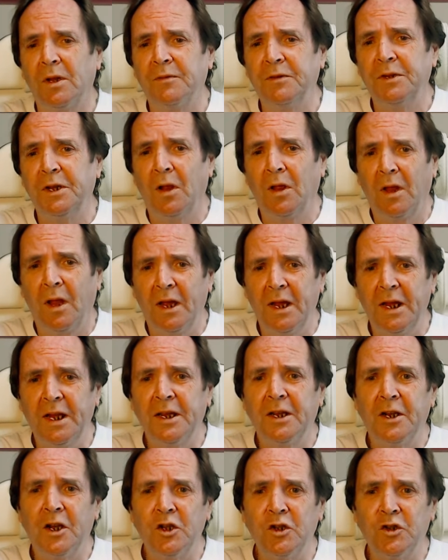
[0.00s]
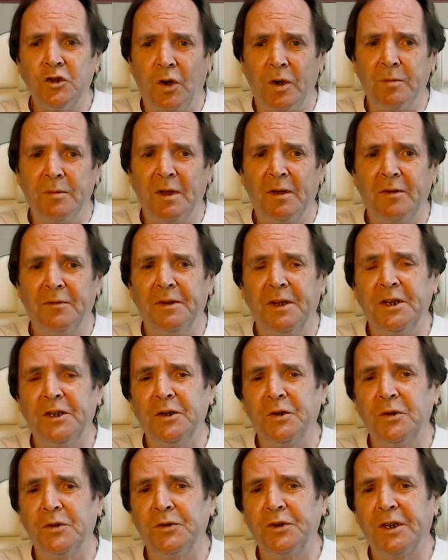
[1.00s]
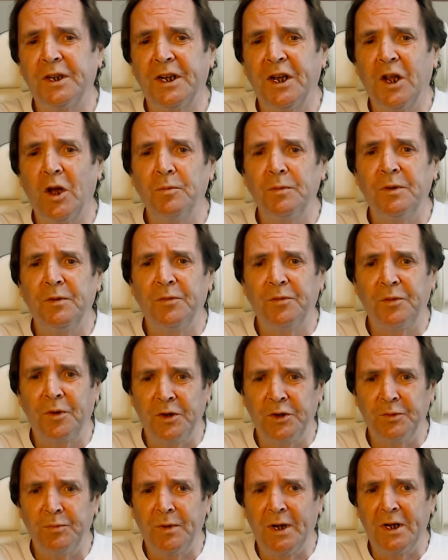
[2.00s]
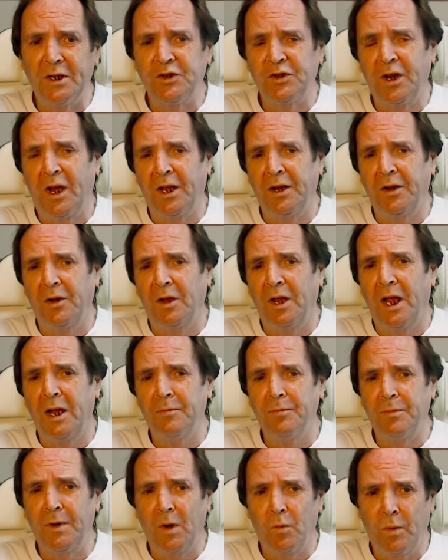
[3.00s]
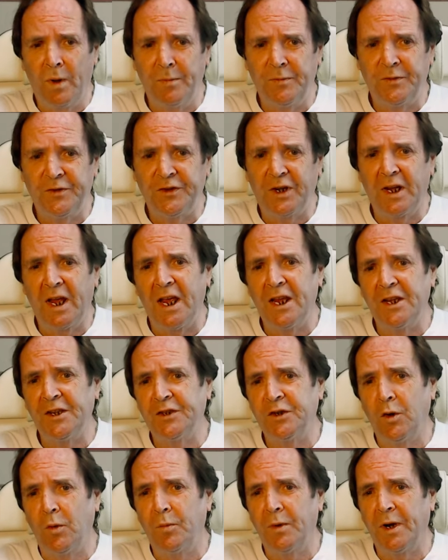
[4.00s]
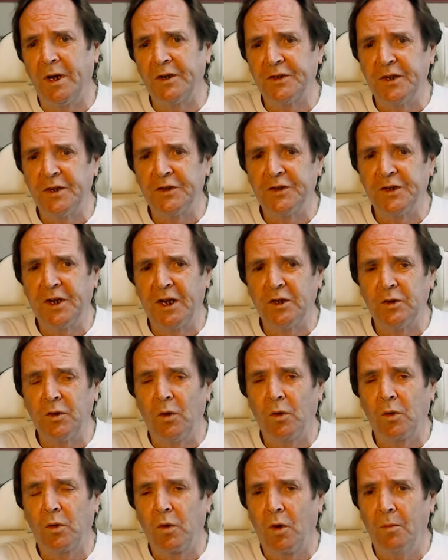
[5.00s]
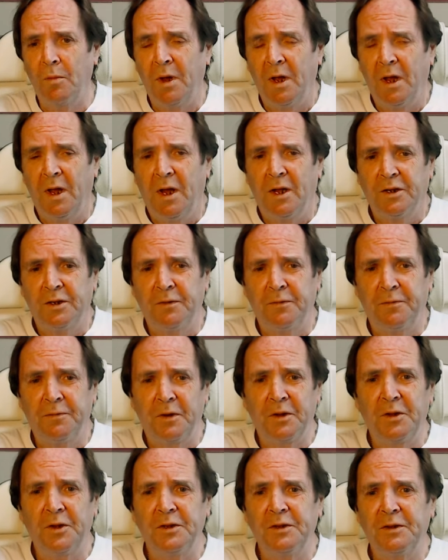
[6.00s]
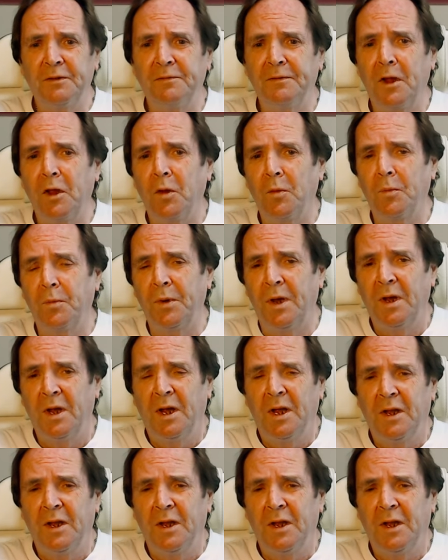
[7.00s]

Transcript: If you like and enjoy my videos, you can help me fund my channel and my website, scobricsinsight.com, to further develop it.